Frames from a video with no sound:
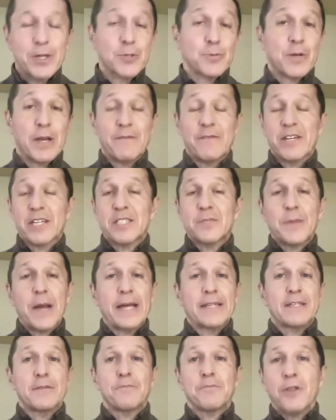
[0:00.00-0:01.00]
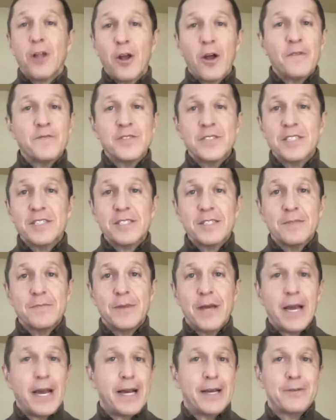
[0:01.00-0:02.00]
because we have an expanded playoff
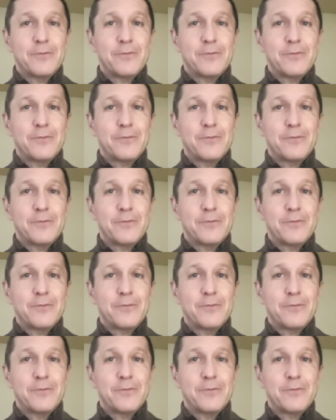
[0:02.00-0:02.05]
system,